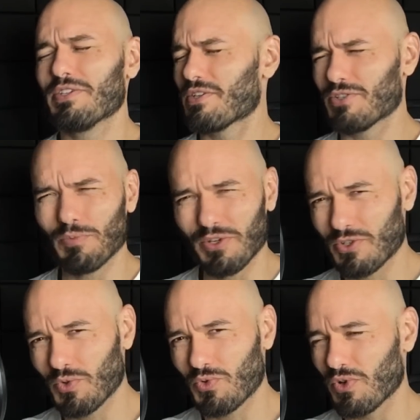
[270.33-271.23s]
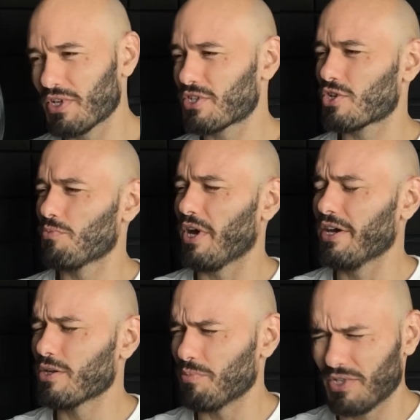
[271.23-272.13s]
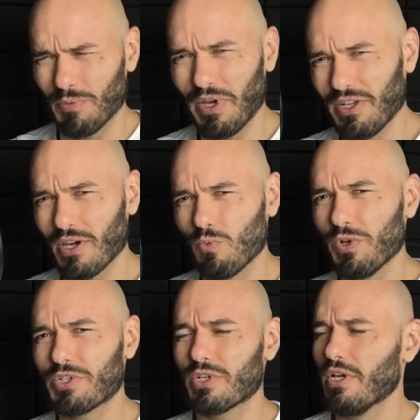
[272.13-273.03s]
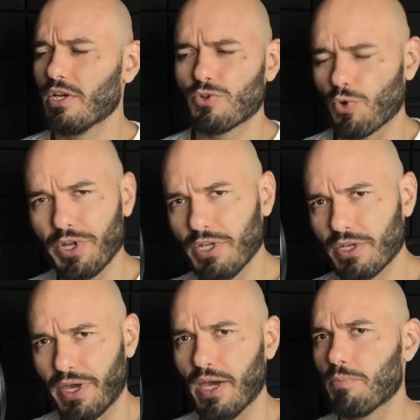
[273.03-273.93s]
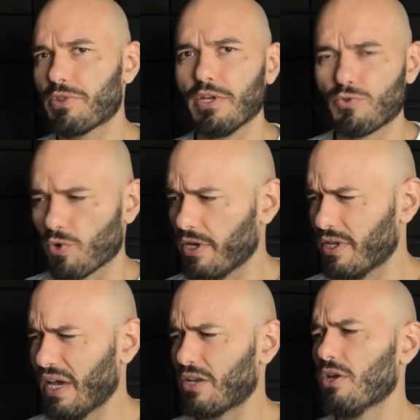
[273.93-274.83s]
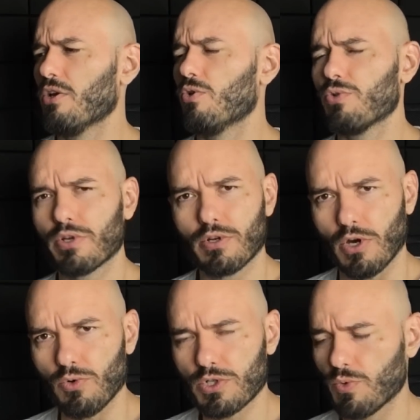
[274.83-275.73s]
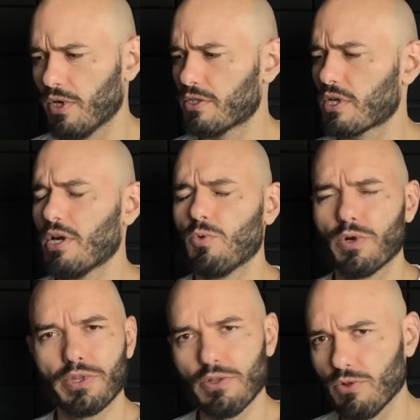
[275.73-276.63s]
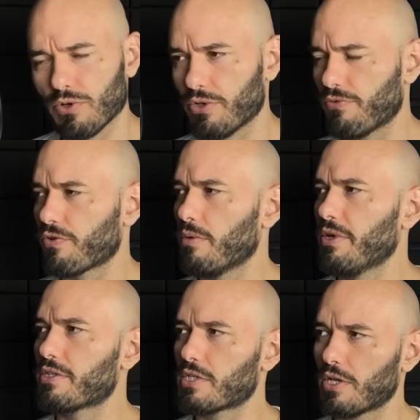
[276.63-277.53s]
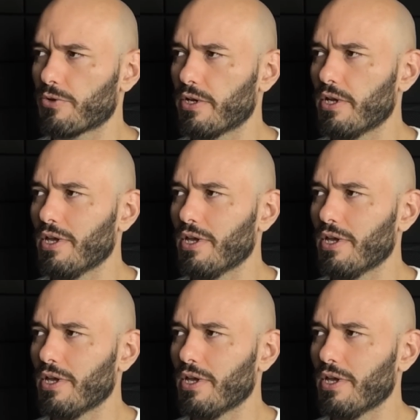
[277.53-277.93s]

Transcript: There's a bunch of tradition behind it, depending on which training camp they trained at, who their coach was, where they learned it from, etc.